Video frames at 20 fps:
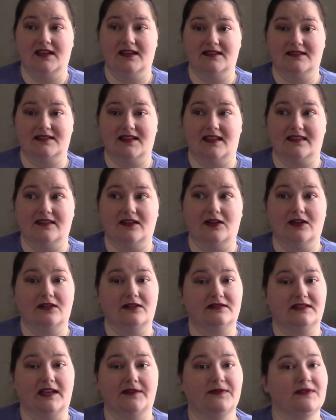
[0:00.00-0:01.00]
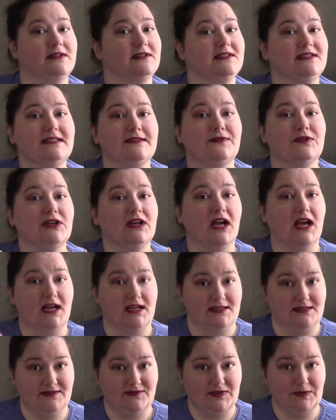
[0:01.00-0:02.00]
is that there are definitely different
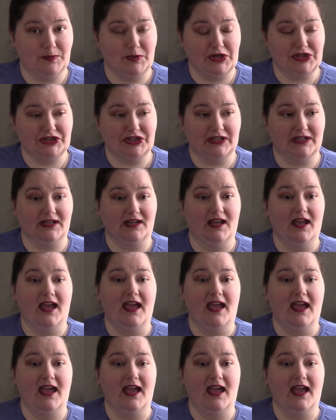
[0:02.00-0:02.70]
kinds of depression,